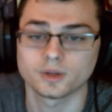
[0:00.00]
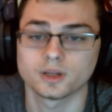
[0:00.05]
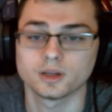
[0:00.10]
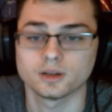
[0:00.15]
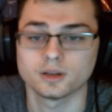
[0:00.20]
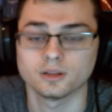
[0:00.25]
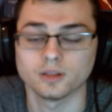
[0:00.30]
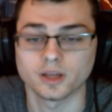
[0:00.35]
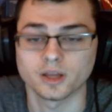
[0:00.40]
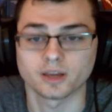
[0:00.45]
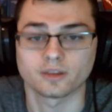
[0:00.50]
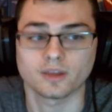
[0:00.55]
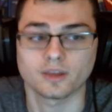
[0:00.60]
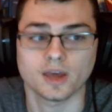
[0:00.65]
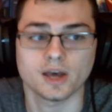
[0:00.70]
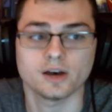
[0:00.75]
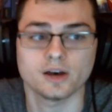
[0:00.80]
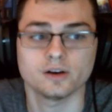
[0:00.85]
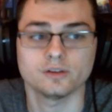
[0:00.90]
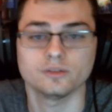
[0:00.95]
length
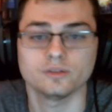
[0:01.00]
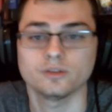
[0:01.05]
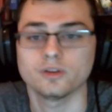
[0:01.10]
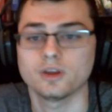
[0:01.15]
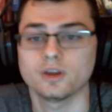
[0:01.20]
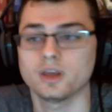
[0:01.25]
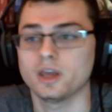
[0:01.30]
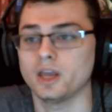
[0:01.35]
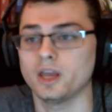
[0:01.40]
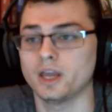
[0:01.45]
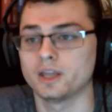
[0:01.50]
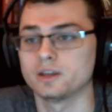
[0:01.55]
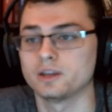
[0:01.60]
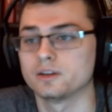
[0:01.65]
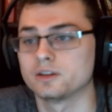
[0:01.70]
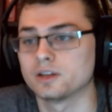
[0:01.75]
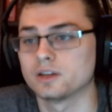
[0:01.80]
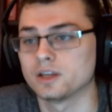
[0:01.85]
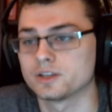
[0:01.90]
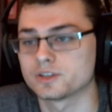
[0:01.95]
L,
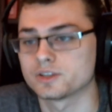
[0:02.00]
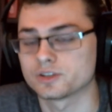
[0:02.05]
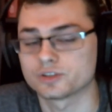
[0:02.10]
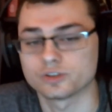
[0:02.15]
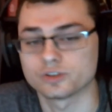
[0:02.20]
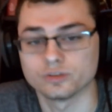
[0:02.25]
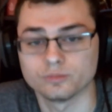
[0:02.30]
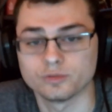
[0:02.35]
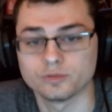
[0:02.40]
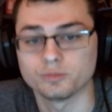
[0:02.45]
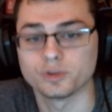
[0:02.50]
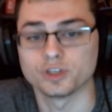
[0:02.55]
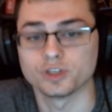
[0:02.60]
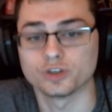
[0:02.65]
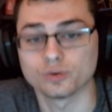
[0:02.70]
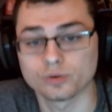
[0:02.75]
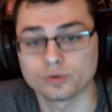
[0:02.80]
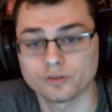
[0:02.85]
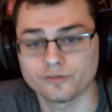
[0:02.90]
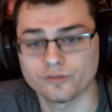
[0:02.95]
and it's assumed to be
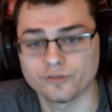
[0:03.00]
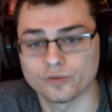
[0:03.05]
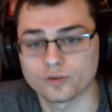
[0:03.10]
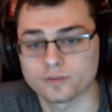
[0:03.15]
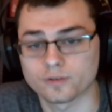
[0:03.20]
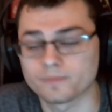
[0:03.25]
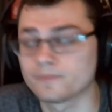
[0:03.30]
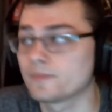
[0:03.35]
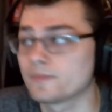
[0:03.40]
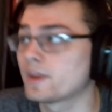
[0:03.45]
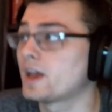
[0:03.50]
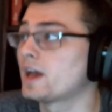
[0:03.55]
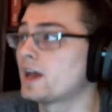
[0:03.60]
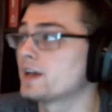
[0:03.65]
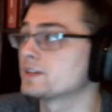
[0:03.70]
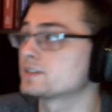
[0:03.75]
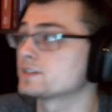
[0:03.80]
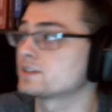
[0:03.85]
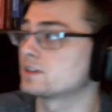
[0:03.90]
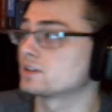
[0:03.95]
uniform
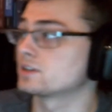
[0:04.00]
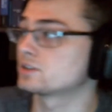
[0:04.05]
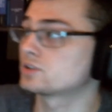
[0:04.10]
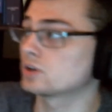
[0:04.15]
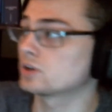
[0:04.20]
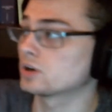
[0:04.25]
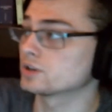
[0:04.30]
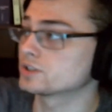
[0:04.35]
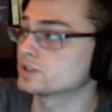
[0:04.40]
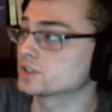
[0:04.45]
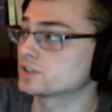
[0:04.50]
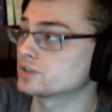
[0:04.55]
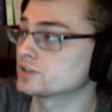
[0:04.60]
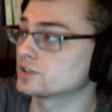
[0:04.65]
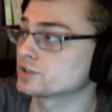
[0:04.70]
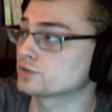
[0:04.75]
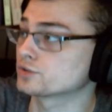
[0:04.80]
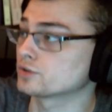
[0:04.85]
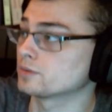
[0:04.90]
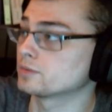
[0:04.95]
as the charge is
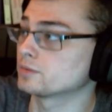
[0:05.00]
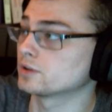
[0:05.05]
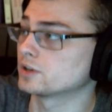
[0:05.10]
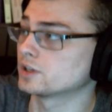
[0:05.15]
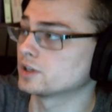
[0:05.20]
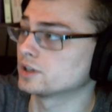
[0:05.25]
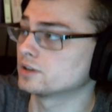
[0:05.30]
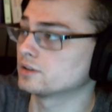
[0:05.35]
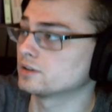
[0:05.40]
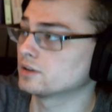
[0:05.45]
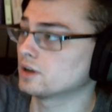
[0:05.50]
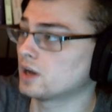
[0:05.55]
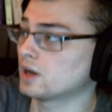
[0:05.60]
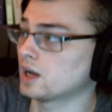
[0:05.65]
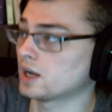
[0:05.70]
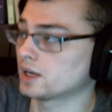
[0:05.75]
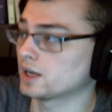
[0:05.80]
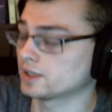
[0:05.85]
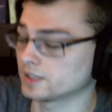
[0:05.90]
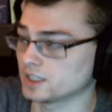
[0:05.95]
distributed
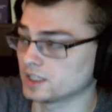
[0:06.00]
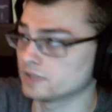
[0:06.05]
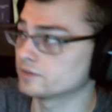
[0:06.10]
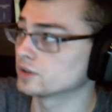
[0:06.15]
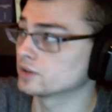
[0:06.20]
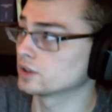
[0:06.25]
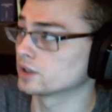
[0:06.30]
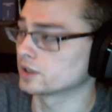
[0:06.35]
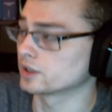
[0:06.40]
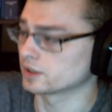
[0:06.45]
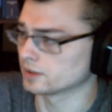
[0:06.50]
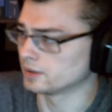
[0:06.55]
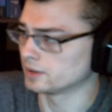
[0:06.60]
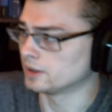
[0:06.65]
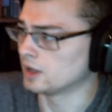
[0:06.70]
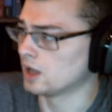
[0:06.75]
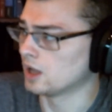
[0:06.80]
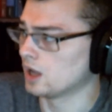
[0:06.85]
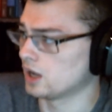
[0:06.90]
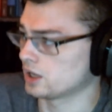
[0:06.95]
evenly
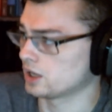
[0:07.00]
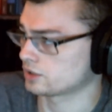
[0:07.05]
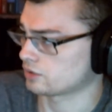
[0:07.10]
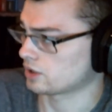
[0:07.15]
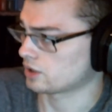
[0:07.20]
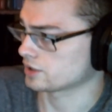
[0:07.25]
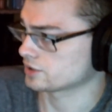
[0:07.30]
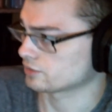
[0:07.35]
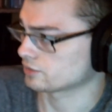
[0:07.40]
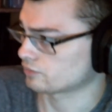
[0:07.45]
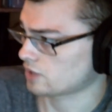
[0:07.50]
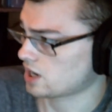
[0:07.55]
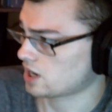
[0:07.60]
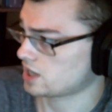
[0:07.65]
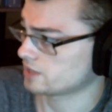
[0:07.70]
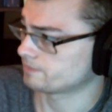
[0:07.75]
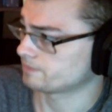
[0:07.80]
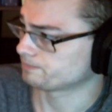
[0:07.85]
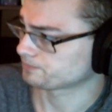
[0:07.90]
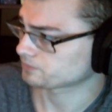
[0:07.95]
across the
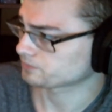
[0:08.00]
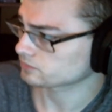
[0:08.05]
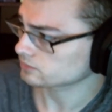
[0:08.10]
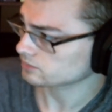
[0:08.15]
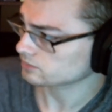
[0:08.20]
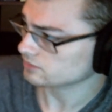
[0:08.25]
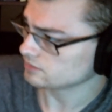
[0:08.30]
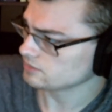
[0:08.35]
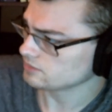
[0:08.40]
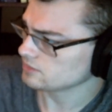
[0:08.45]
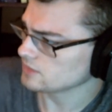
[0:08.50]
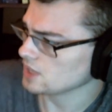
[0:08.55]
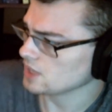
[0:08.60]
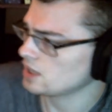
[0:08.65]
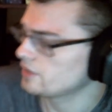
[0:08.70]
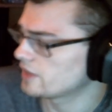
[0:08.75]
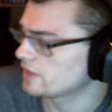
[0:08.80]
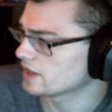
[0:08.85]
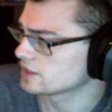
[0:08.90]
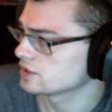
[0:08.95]
rod,
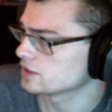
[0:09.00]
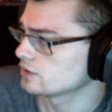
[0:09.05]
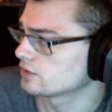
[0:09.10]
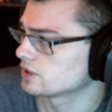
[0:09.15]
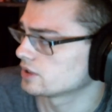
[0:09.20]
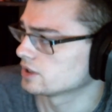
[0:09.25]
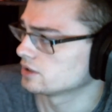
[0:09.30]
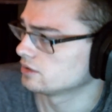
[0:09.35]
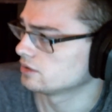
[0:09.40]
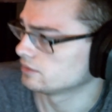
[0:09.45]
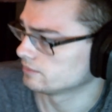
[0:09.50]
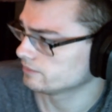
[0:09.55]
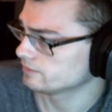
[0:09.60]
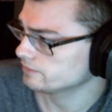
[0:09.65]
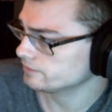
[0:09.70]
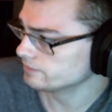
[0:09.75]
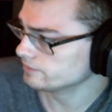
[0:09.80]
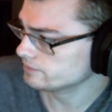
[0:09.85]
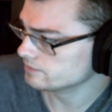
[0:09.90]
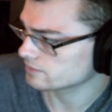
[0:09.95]
then you can
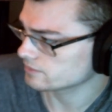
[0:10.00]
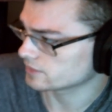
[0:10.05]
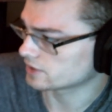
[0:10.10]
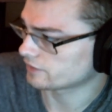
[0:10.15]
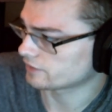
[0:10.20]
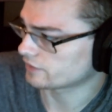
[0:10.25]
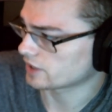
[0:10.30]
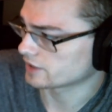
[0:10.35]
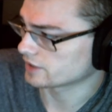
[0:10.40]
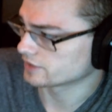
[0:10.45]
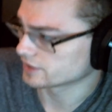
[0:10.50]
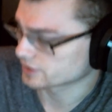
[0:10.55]
define this